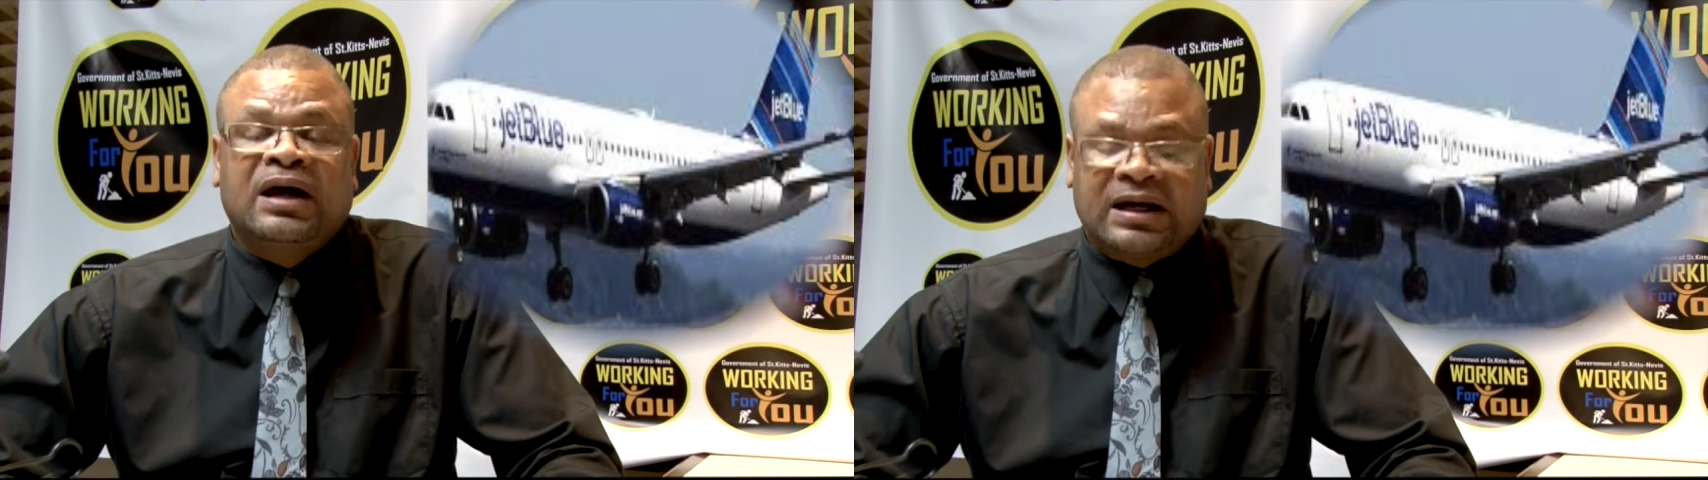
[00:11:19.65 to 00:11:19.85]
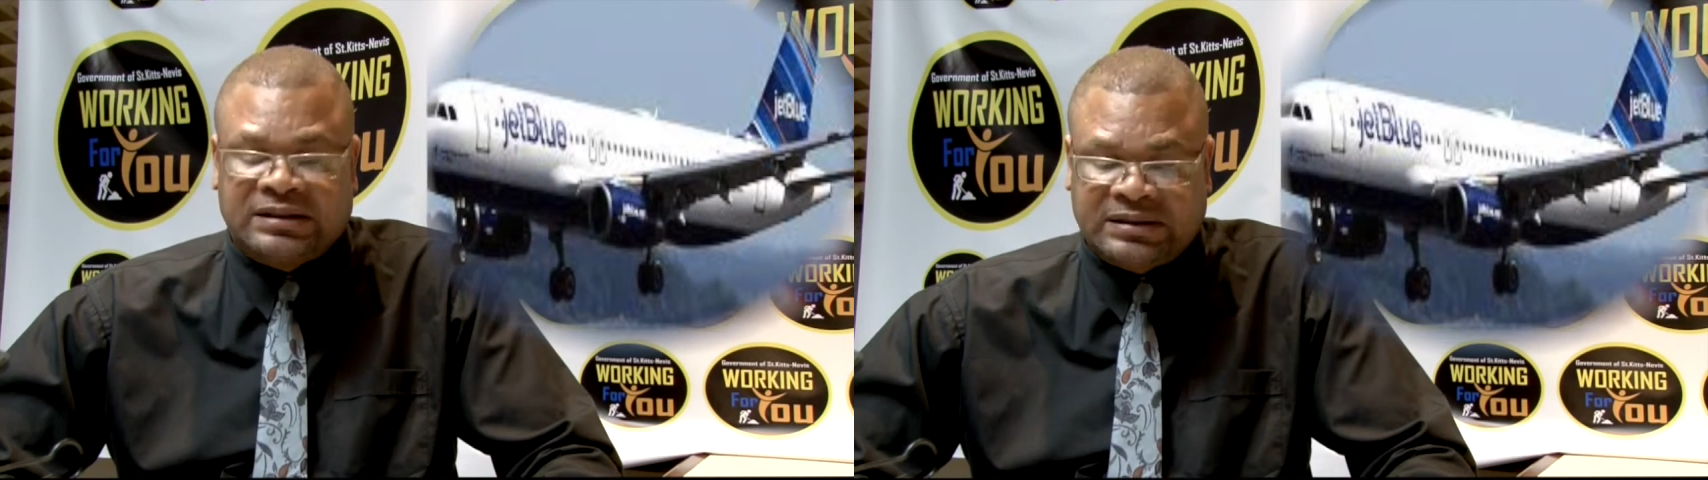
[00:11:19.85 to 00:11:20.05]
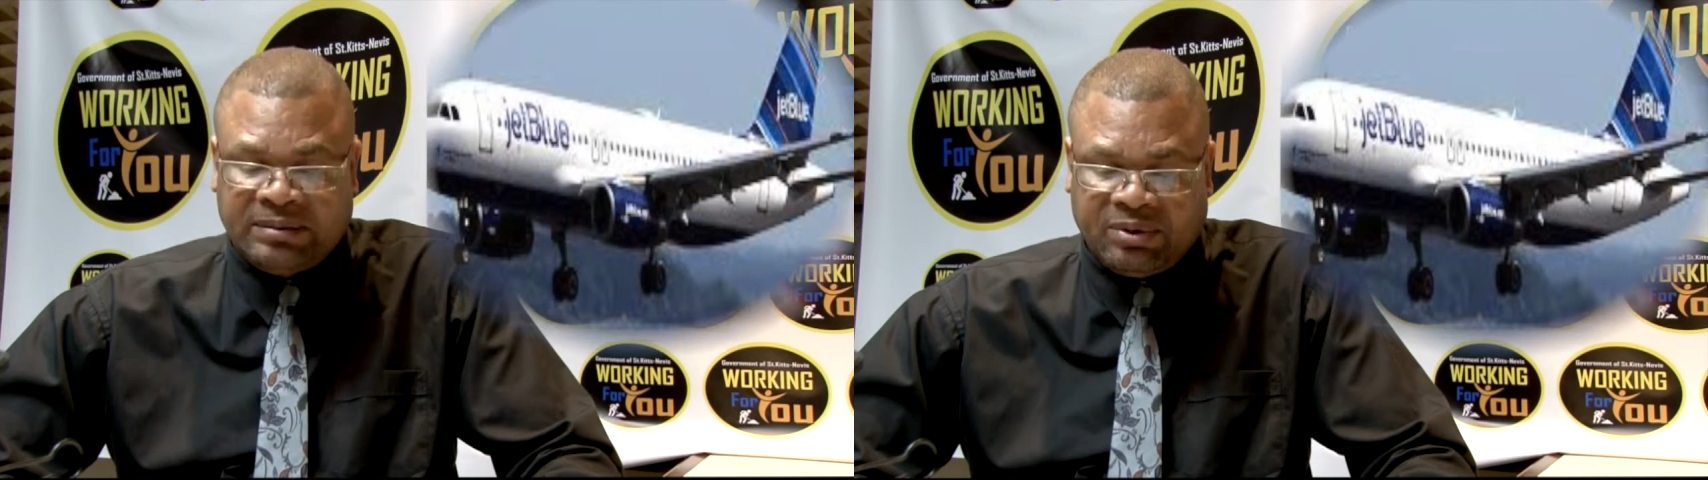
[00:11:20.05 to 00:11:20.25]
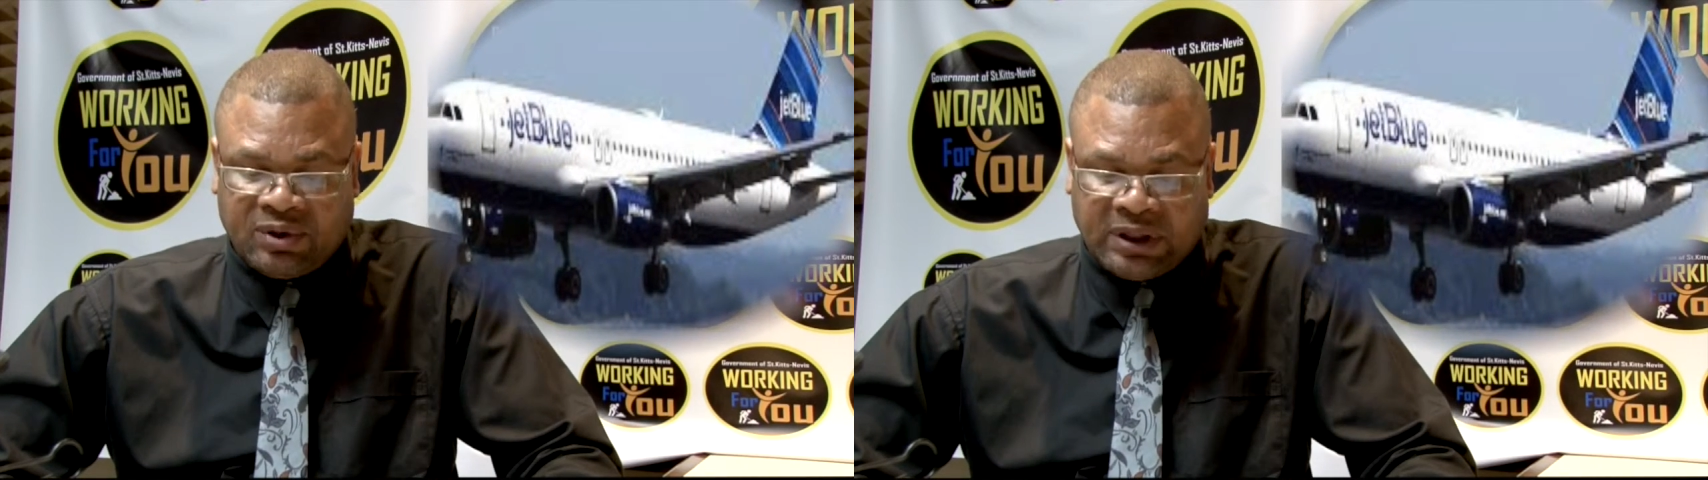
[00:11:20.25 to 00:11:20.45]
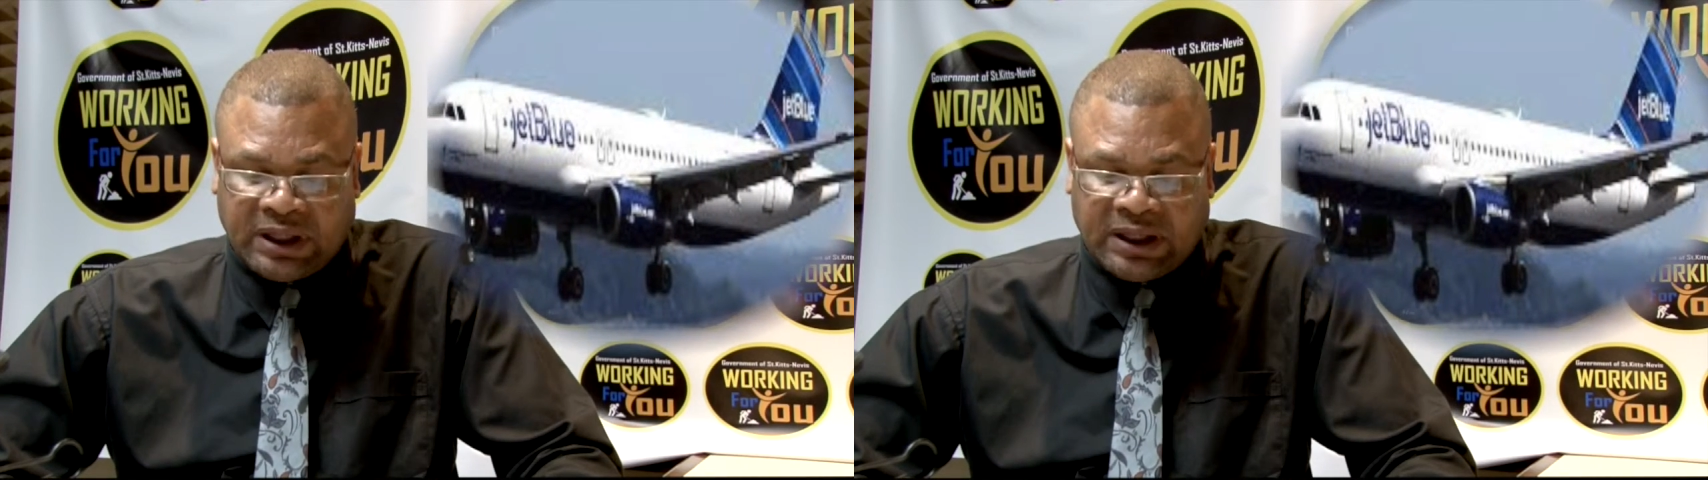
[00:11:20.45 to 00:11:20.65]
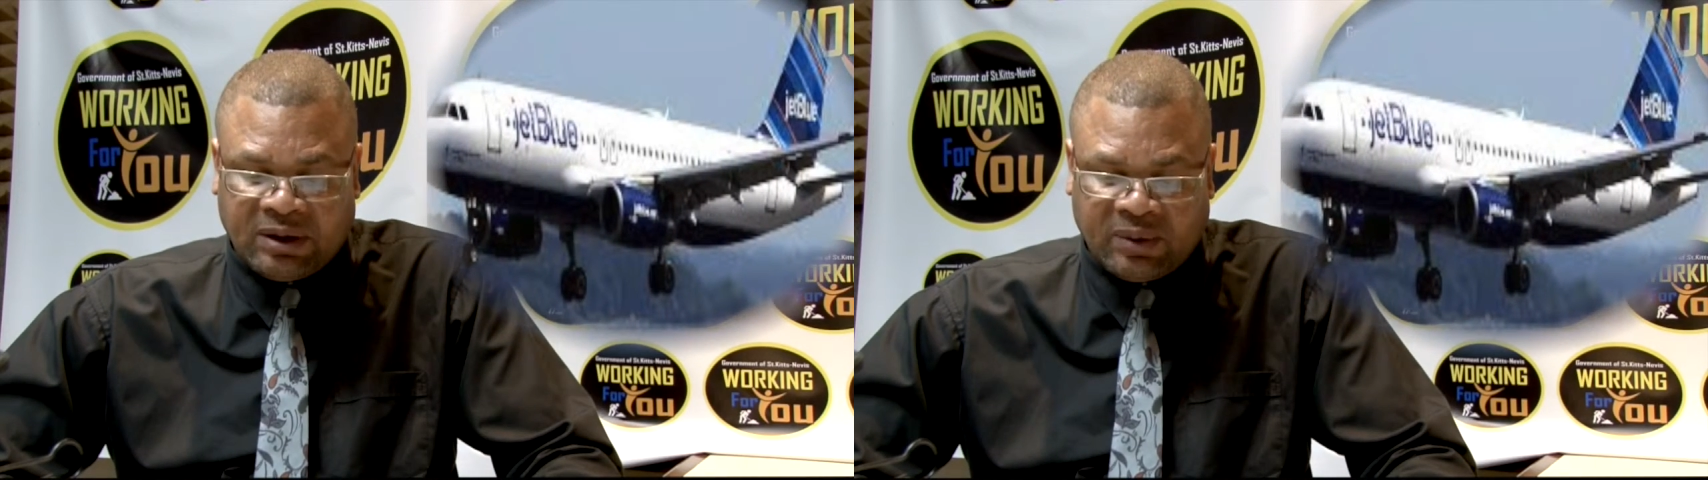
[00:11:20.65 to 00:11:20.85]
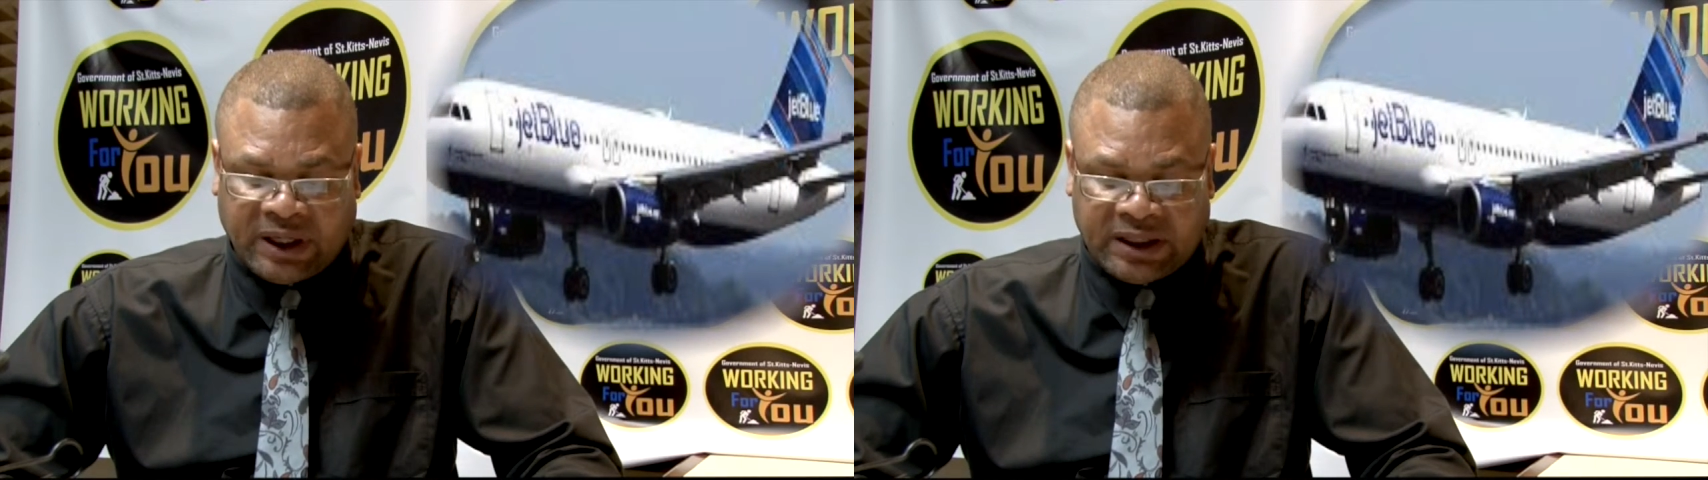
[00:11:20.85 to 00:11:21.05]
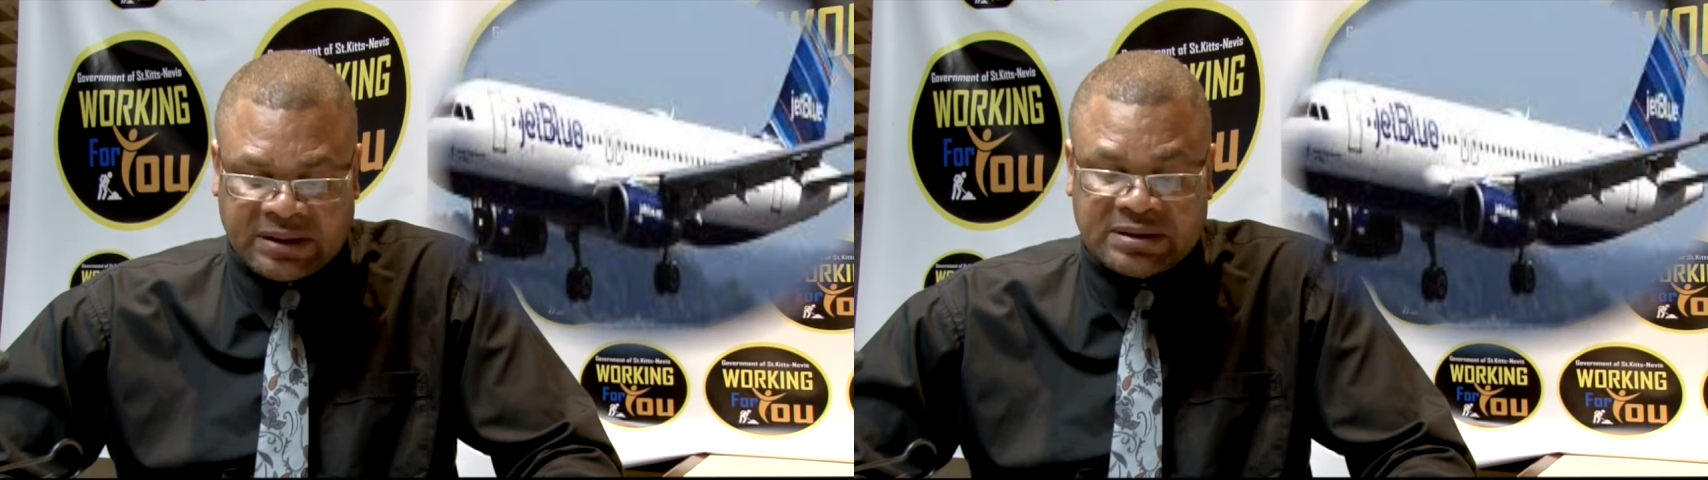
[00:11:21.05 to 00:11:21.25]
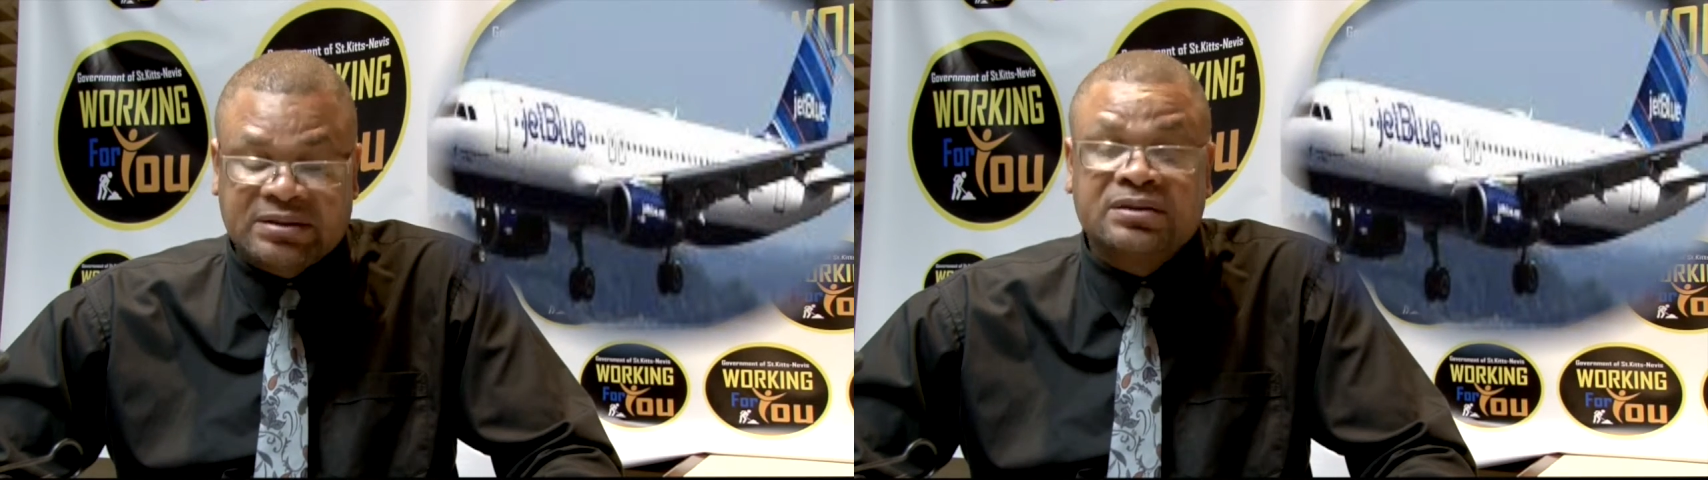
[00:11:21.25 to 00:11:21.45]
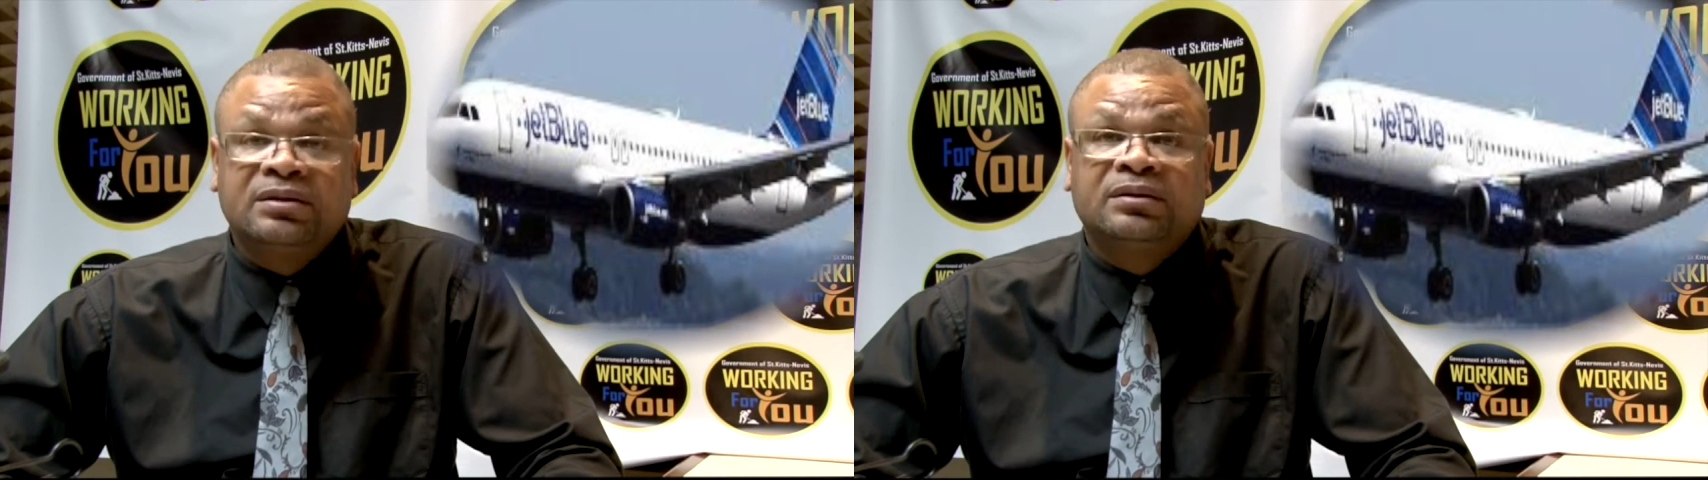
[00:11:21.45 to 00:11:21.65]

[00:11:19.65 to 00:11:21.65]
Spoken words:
and Seaborne Airways,